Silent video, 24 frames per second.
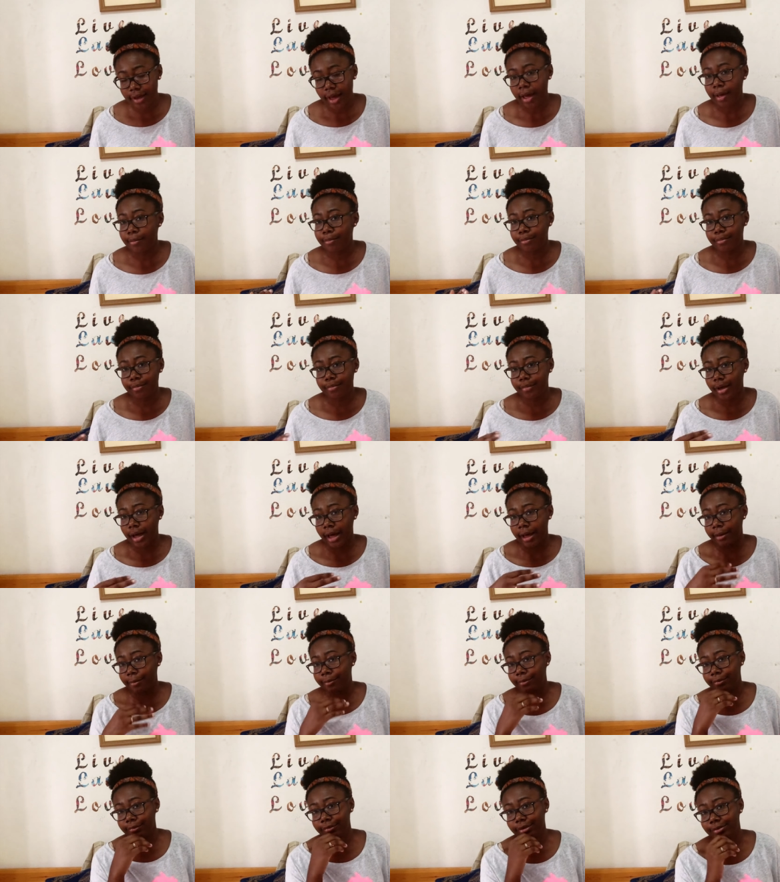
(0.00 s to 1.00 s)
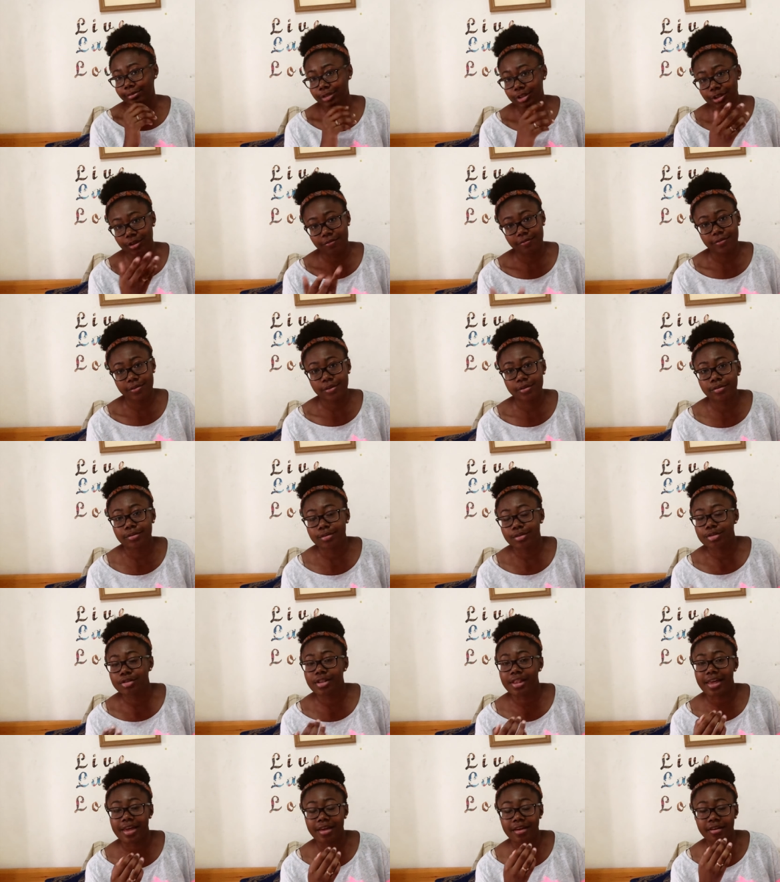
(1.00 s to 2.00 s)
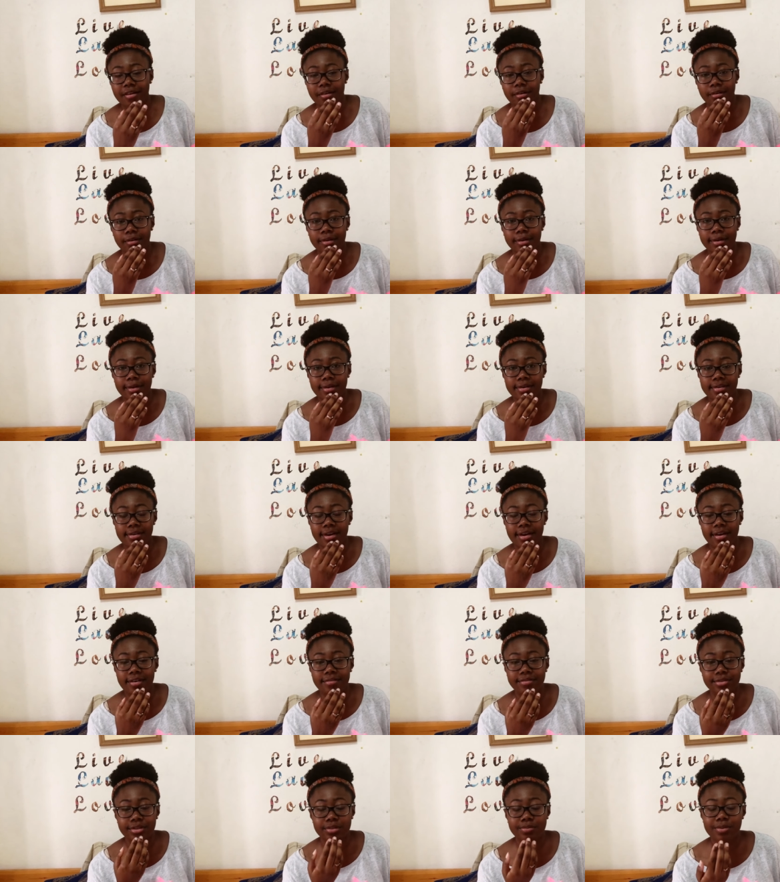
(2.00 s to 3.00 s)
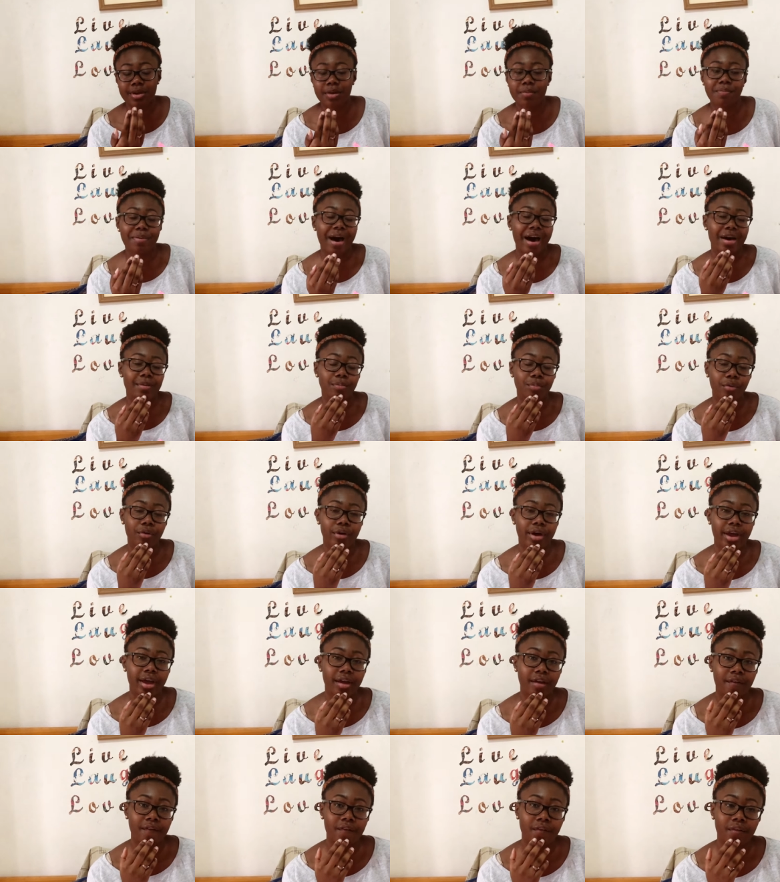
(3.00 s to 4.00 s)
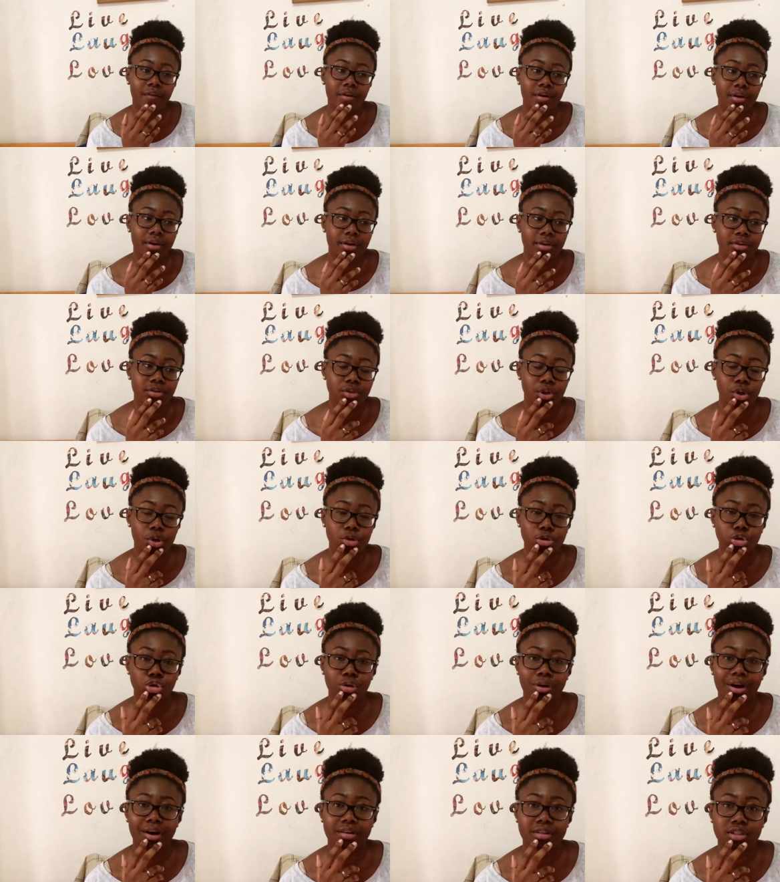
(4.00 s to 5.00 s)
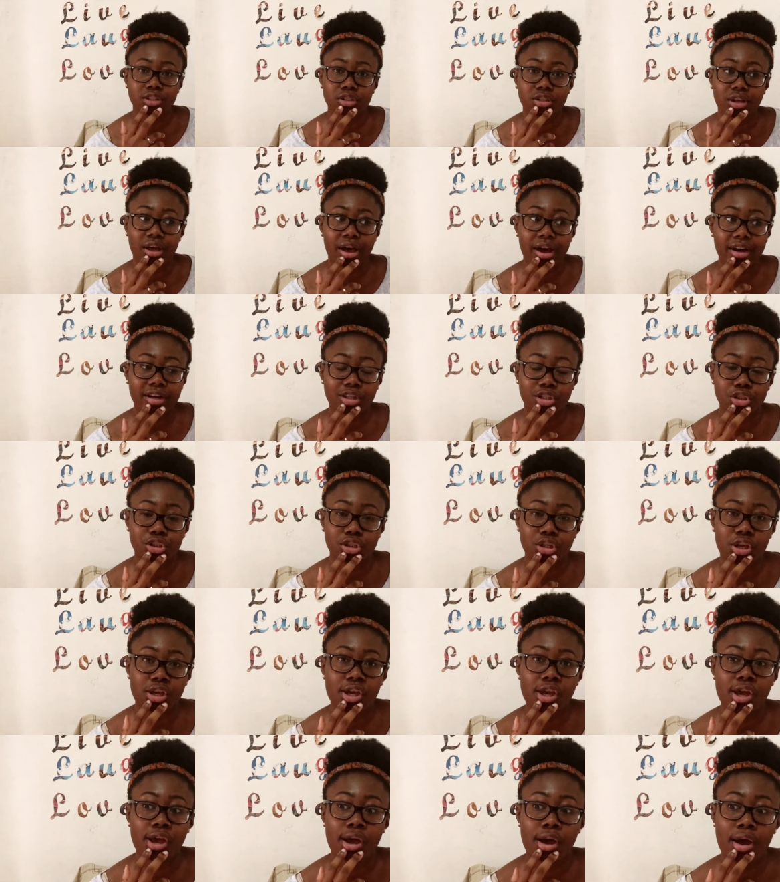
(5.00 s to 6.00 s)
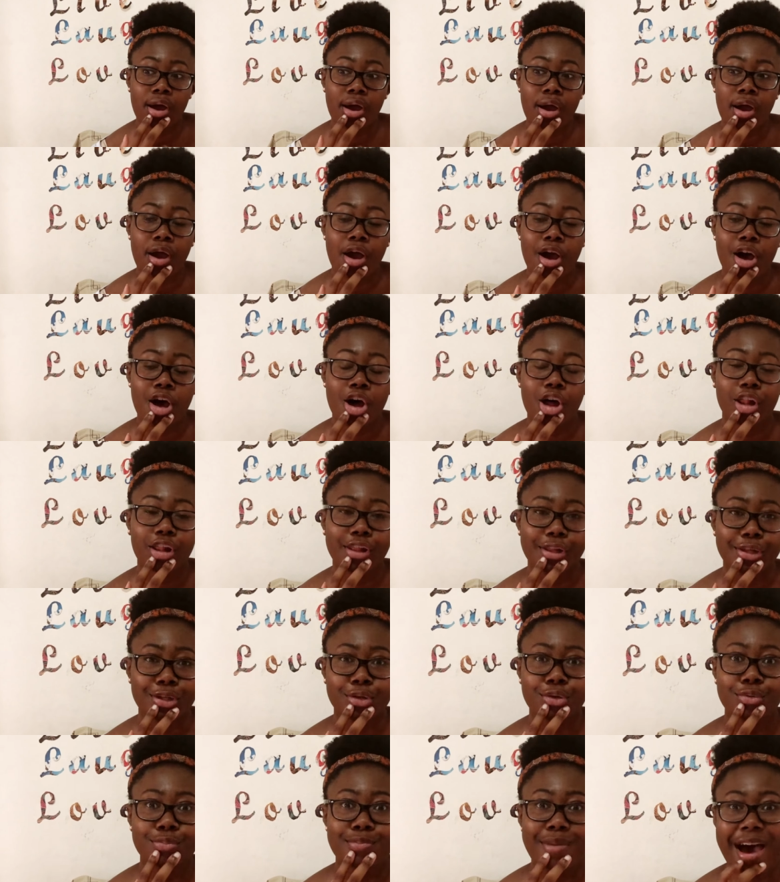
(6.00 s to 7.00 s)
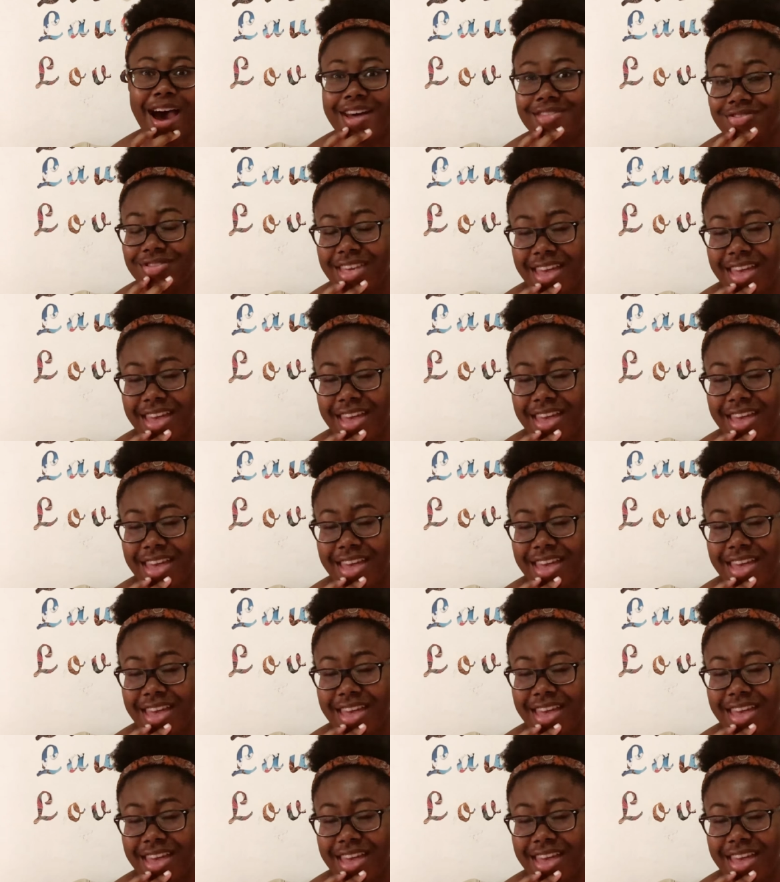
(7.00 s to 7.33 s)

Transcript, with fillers: I'm, I'm, I'm just confused. Like, to be a bad boy, don't you have to actually like do bad